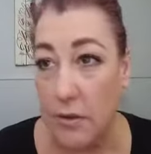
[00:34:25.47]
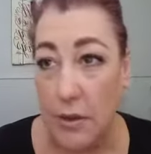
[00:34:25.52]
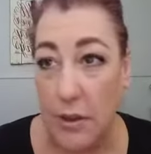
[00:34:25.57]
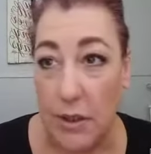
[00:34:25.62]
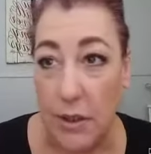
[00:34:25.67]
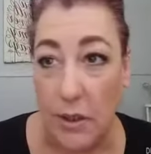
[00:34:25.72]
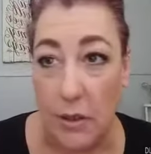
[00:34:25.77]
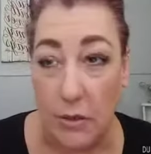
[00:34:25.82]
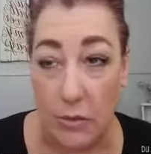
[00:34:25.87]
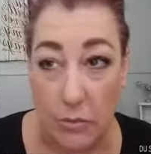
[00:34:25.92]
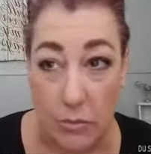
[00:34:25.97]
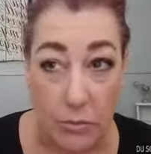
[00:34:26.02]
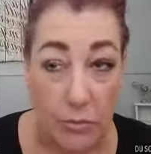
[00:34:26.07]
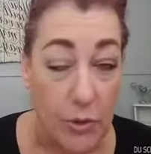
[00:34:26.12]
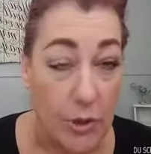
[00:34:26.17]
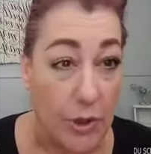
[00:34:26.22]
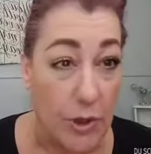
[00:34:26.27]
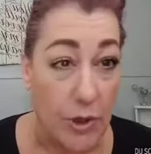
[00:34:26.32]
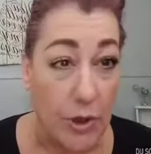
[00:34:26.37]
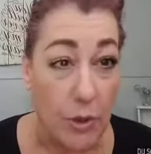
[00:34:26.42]
you know,
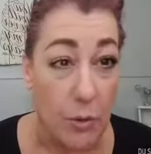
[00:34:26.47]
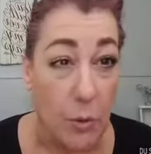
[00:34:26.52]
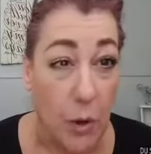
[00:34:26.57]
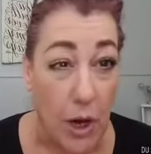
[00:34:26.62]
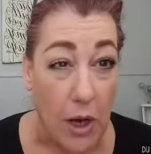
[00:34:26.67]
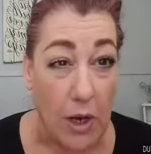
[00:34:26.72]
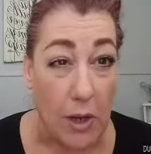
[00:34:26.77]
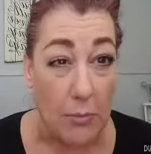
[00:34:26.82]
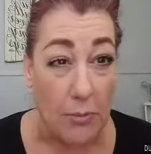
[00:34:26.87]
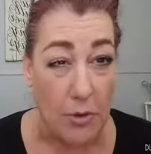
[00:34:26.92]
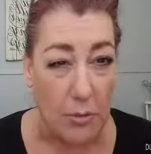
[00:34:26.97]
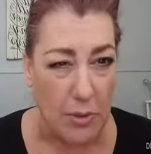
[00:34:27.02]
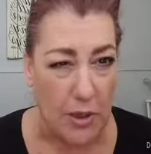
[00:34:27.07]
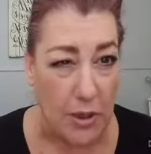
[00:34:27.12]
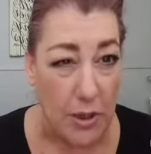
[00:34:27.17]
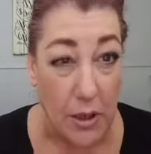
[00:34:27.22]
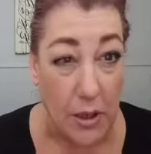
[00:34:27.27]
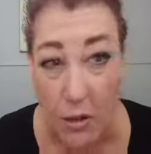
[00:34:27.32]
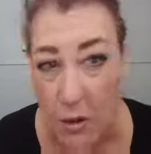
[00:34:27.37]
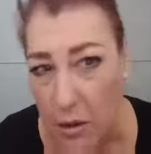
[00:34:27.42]
where you're going to walk up to me
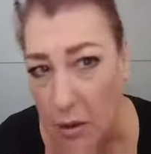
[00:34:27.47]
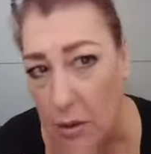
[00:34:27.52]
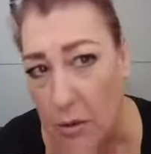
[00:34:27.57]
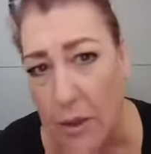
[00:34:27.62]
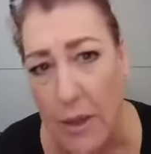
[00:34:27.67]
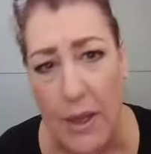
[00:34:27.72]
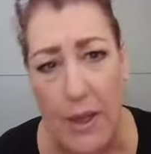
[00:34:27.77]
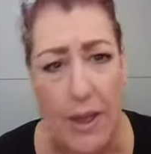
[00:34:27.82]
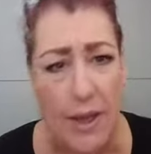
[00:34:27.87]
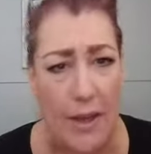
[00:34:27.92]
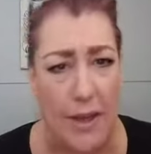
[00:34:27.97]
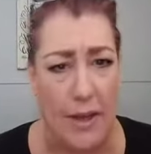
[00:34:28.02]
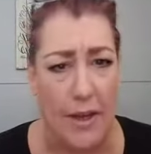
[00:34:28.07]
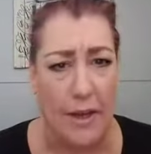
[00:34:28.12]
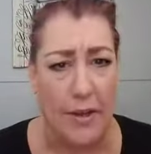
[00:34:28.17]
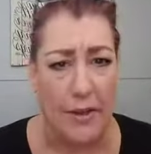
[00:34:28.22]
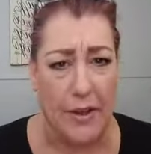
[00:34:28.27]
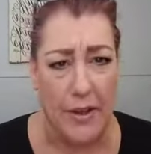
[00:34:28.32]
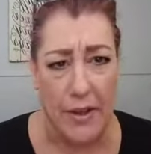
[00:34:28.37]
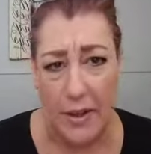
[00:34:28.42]
and go, oh, hey,
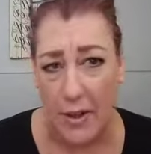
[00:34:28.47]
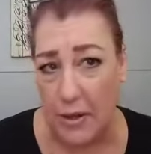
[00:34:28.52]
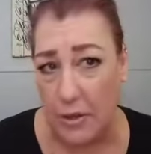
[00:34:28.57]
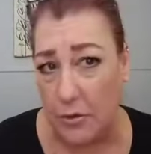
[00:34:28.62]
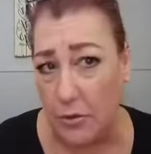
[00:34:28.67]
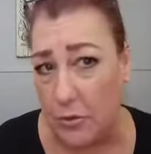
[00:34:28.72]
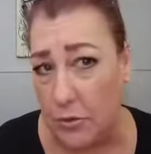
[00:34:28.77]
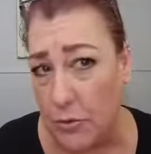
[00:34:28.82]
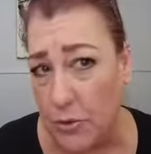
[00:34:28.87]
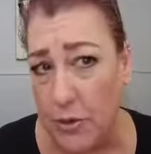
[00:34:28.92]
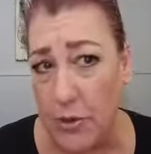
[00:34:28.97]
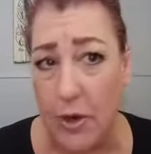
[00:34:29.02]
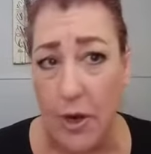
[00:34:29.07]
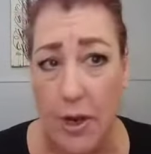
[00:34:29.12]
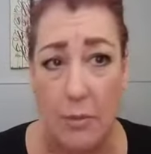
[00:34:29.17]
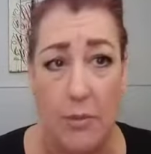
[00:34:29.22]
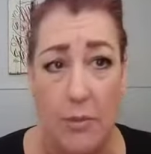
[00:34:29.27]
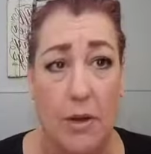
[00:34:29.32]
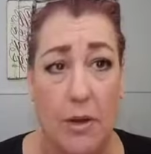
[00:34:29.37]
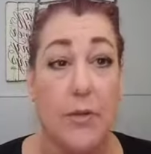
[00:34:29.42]
I like how you drew your
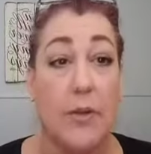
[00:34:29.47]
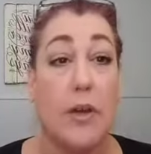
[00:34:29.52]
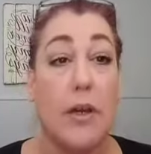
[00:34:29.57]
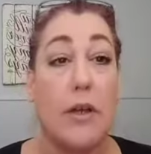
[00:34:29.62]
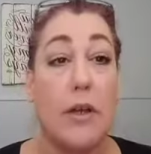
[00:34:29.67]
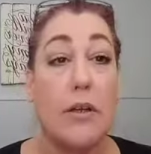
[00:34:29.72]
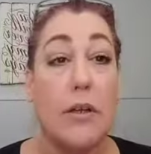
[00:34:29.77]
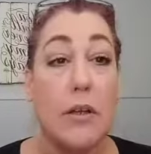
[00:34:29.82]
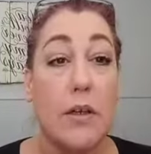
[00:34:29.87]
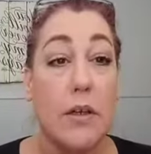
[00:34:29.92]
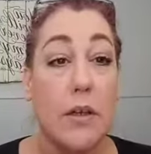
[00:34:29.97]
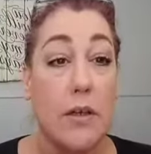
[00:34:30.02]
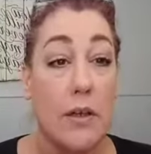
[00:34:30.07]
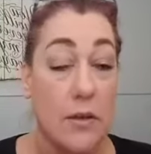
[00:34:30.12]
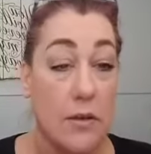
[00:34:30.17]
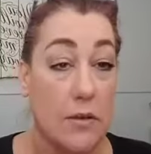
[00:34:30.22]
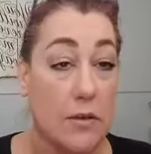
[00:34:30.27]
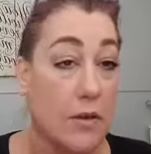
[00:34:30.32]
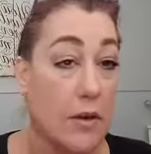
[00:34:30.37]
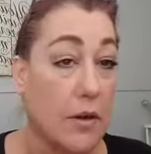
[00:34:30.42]
eyebrows on.
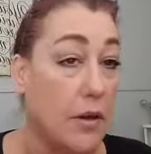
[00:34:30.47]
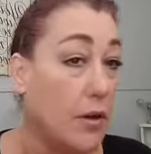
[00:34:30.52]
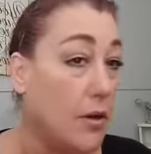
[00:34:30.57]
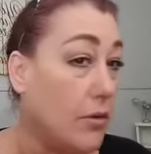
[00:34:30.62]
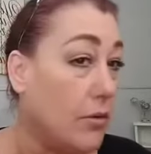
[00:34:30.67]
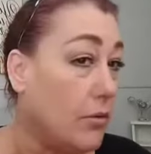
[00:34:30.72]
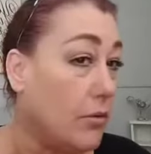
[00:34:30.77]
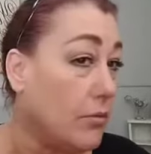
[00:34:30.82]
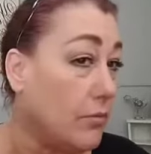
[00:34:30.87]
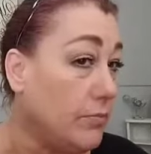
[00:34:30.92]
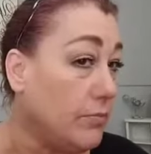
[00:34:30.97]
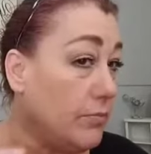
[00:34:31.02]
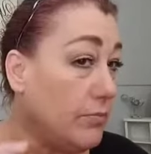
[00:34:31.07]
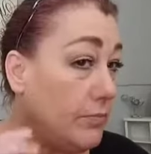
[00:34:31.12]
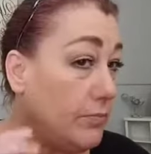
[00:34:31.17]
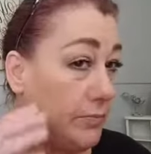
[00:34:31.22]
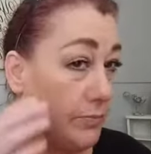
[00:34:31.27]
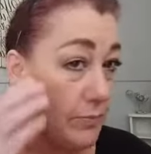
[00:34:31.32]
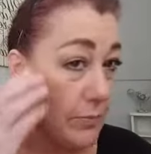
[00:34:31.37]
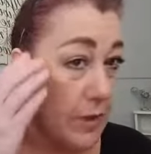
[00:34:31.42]
So
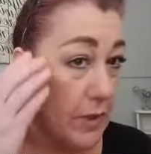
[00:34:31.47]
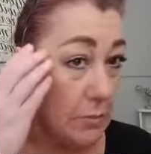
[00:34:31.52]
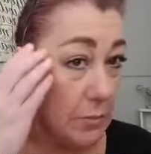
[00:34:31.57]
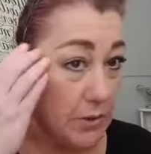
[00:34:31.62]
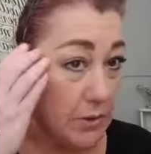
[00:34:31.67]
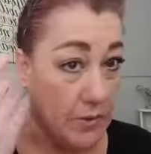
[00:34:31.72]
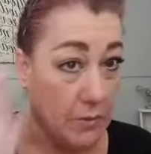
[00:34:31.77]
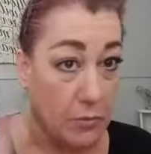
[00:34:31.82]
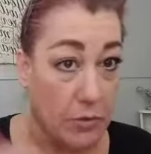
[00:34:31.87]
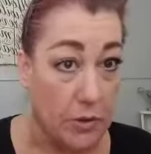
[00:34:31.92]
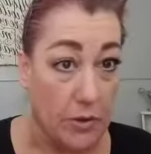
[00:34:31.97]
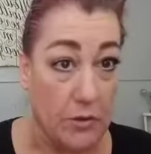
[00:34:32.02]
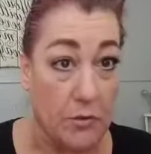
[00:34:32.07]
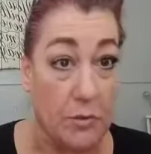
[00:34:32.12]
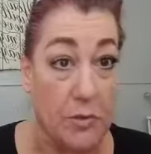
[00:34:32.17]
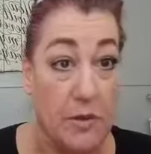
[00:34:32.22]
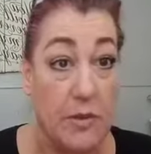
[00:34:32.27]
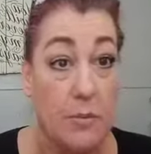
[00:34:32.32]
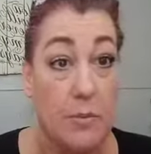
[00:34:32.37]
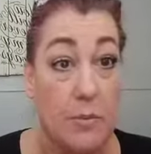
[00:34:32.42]
it puts them where they're
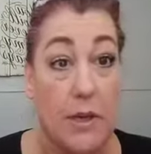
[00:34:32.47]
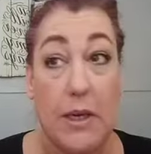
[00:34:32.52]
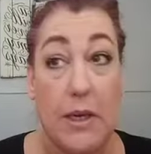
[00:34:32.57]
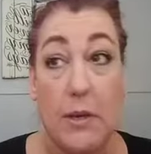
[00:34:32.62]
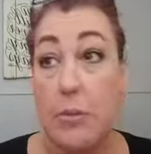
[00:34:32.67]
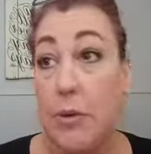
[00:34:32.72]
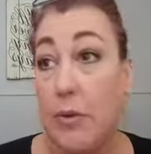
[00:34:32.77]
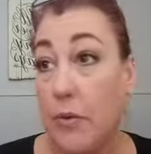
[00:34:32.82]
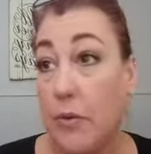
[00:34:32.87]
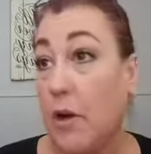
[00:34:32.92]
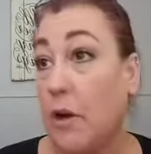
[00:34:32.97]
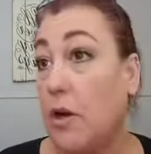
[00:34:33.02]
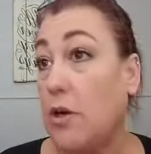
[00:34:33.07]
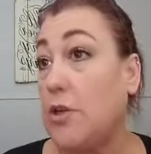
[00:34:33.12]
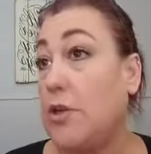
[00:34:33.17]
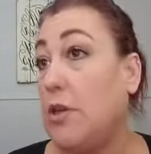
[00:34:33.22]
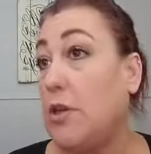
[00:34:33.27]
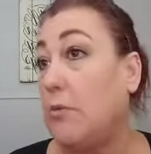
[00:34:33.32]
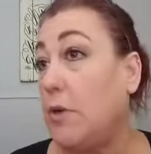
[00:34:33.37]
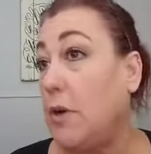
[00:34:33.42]
supposed to be and puts the
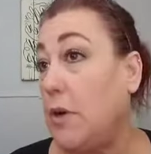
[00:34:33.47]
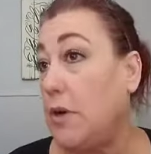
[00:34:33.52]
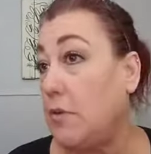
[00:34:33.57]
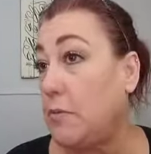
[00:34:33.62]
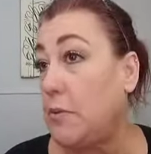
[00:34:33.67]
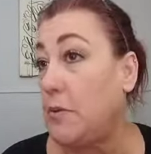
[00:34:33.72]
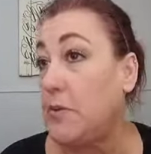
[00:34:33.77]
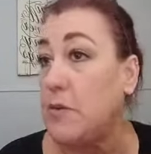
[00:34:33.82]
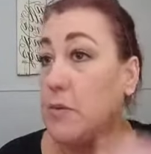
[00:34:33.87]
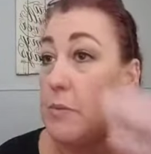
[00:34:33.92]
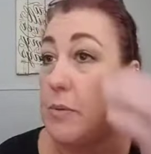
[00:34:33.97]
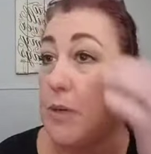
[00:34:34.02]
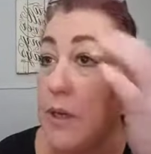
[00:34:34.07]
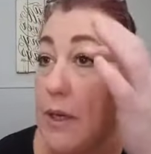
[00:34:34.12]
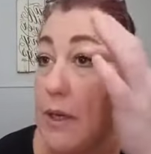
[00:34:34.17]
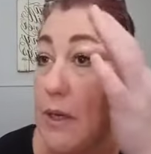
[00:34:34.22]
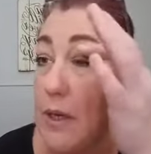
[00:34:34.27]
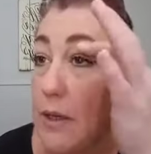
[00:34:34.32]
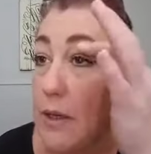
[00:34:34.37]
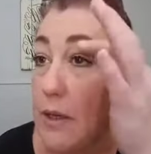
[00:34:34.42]
arch in where you're supposed to
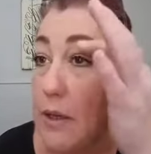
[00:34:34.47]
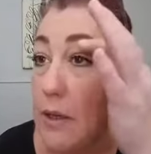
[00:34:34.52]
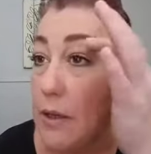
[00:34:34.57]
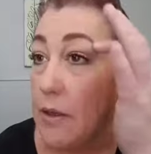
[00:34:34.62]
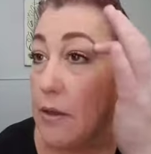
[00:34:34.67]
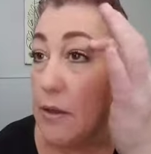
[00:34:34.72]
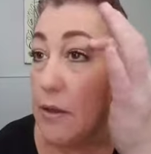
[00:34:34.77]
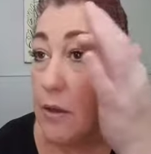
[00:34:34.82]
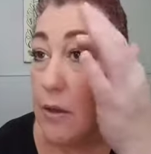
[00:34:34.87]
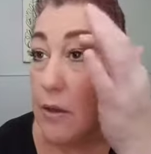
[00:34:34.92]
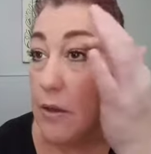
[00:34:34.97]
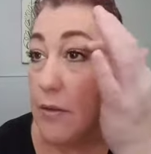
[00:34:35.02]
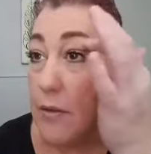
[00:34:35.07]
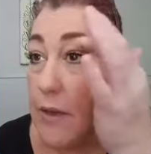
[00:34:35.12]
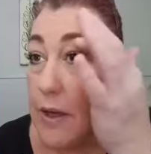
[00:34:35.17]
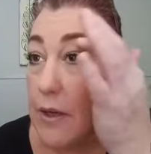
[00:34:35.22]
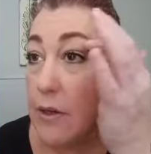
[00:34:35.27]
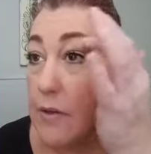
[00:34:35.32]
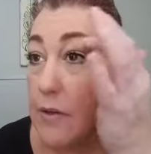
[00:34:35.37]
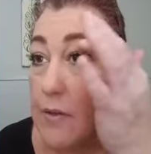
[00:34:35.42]
be and all of
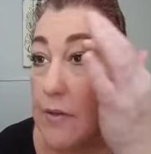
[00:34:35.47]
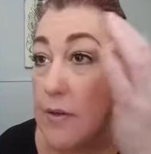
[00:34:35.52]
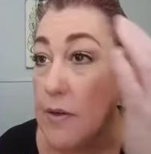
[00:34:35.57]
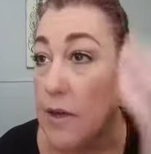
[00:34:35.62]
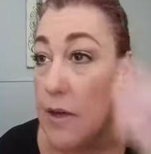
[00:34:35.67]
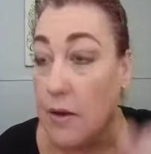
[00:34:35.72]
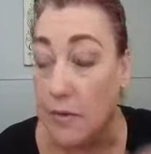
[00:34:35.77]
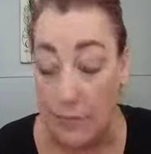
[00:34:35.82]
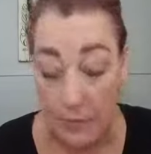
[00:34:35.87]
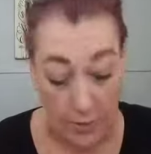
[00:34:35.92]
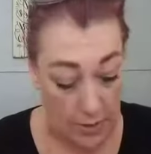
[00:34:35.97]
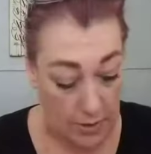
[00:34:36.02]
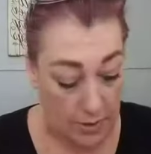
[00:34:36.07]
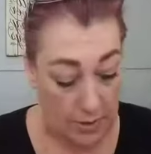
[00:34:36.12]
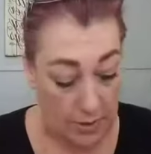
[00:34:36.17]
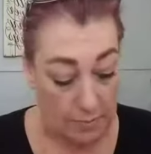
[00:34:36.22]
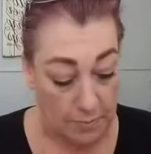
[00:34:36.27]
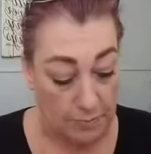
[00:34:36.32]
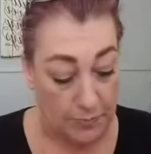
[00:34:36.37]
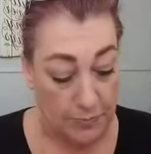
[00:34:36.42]
that good stuff.
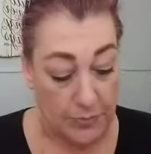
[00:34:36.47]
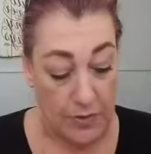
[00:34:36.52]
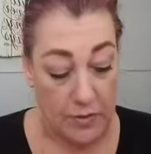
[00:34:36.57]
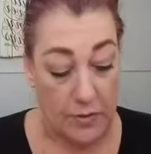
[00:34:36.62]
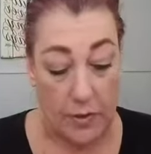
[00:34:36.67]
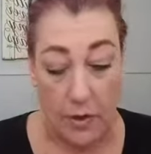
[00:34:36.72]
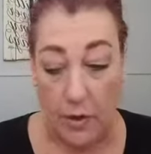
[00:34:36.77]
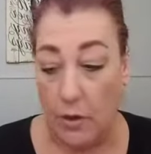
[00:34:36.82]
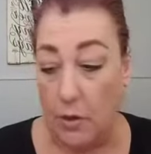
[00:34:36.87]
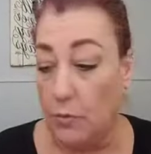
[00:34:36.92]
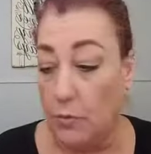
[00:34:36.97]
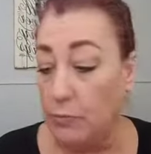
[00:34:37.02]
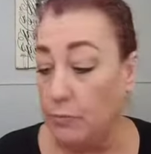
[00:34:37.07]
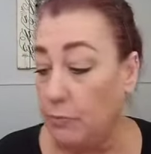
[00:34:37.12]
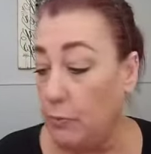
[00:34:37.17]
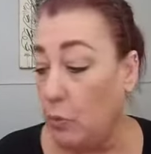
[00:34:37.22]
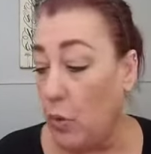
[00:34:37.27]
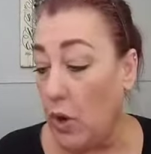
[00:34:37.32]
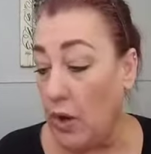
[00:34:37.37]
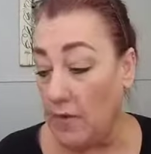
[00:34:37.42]
So
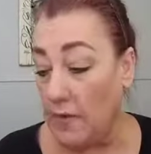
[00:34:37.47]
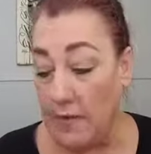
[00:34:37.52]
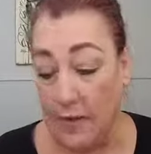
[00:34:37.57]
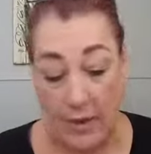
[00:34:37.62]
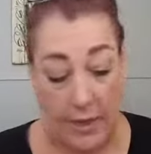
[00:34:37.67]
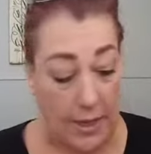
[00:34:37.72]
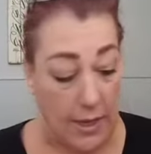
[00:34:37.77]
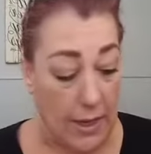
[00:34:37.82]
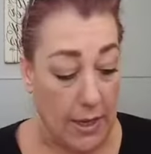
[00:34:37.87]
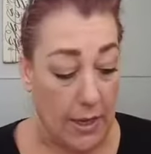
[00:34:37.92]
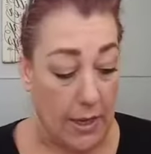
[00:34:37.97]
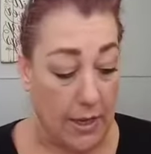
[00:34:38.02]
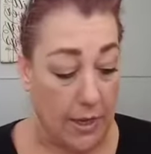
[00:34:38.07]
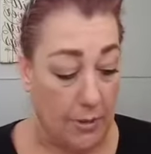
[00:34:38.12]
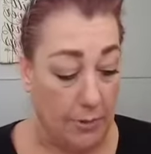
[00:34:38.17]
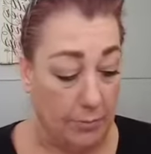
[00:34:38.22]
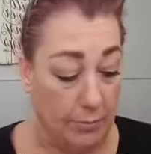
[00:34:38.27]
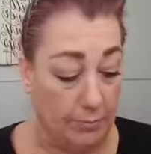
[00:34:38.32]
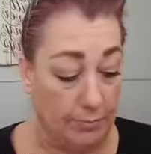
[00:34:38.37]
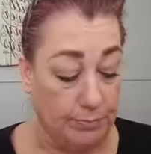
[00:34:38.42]
once
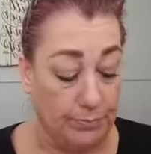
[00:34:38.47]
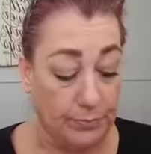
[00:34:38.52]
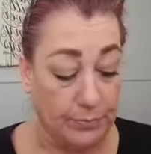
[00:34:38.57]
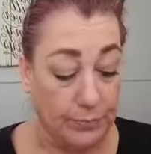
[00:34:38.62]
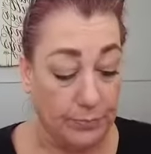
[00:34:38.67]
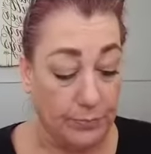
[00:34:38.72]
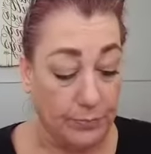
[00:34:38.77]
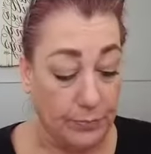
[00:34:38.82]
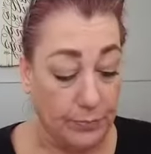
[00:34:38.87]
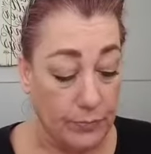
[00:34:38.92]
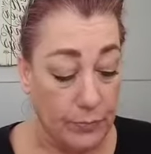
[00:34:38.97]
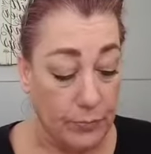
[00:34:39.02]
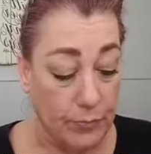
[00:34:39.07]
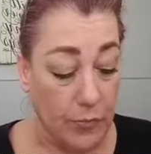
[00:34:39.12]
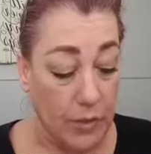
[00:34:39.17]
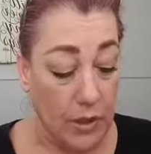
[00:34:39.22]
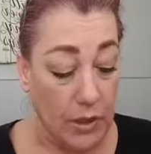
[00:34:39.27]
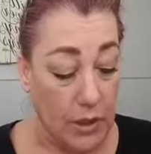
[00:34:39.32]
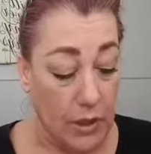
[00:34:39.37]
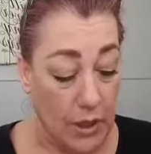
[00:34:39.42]
again,
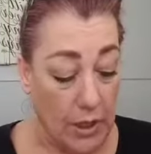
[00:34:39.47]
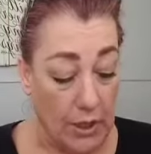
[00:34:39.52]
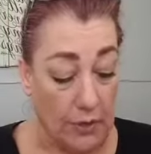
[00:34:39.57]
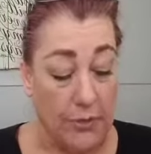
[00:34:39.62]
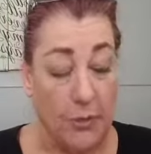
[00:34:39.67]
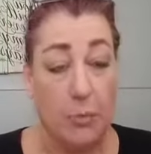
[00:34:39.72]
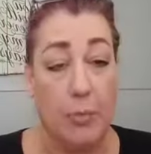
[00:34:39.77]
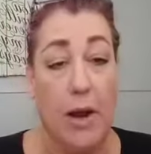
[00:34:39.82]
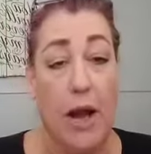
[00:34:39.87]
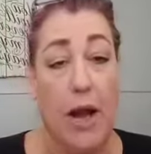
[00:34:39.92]
the